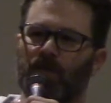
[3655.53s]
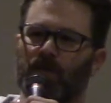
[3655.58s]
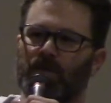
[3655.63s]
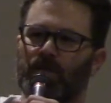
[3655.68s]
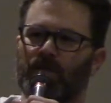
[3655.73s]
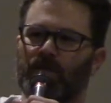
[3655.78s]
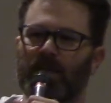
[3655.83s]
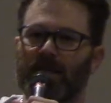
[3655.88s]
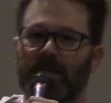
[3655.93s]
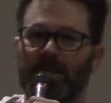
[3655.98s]

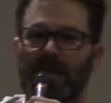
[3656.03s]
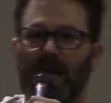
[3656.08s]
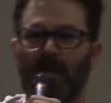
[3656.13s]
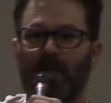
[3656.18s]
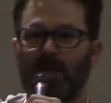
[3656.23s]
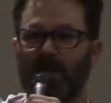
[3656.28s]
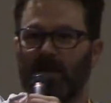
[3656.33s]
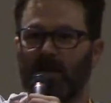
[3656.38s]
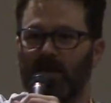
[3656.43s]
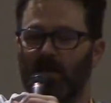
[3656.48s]
There's some things
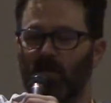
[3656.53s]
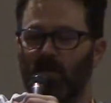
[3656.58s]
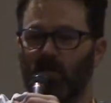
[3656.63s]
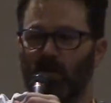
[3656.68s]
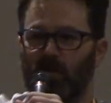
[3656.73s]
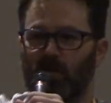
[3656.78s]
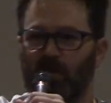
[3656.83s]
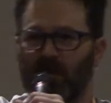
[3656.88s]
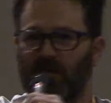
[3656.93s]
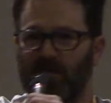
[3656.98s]
happening
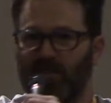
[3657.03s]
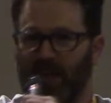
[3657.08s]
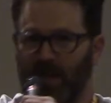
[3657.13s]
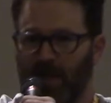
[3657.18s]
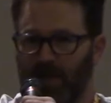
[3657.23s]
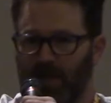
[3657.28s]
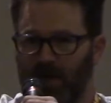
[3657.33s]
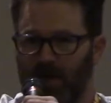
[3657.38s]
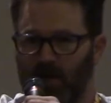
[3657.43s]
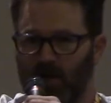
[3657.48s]
with my
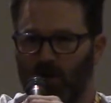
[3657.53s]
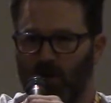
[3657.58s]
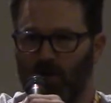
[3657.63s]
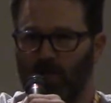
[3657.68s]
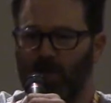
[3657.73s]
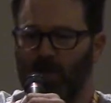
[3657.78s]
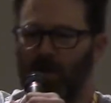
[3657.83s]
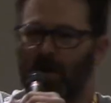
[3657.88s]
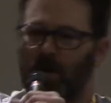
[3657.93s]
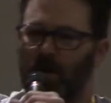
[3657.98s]
family at
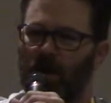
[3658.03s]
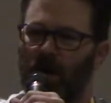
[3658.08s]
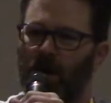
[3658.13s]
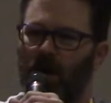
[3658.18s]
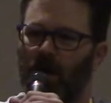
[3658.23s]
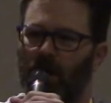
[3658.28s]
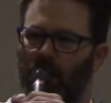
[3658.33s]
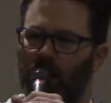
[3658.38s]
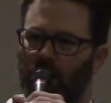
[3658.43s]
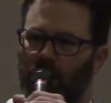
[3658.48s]
home,
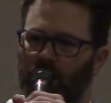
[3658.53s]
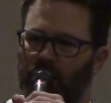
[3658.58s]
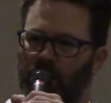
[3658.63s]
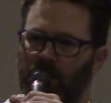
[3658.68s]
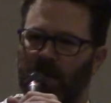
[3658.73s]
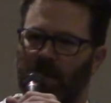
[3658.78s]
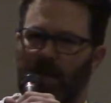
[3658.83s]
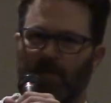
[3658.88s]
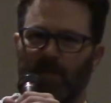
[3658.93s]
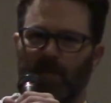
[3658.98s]

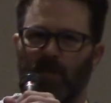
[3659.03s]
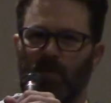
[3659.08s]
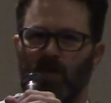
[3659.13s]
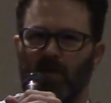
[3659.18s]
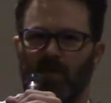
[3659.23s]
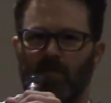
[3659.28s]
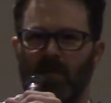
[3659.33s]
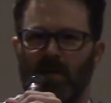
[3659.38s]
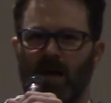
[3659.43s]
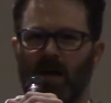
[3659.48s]
uh, namely
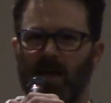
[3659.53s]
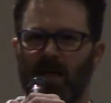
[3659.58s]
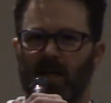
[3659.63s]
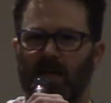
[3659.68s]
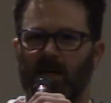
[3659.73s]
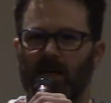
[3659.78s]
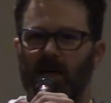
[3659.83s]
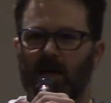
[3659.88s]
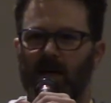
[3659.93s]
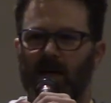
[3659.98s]
with
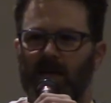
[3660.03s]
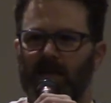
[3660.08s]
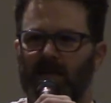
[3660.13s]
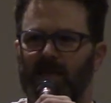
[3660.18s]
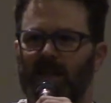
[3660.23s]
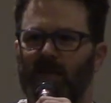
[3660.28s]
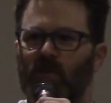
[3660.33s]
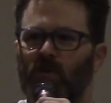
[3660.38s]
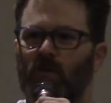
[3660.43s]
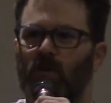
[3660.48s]
my uh,
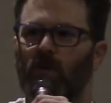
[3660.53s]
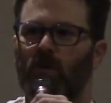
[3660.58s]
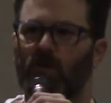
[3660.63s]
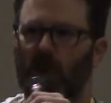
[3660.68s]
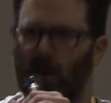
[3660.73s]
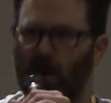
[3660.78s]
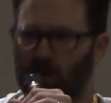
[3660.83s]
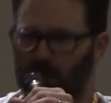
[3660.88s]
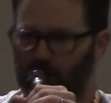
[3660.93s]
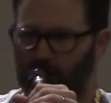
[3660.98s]
ten-year-old
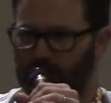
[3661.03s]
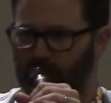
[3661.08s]
daughter,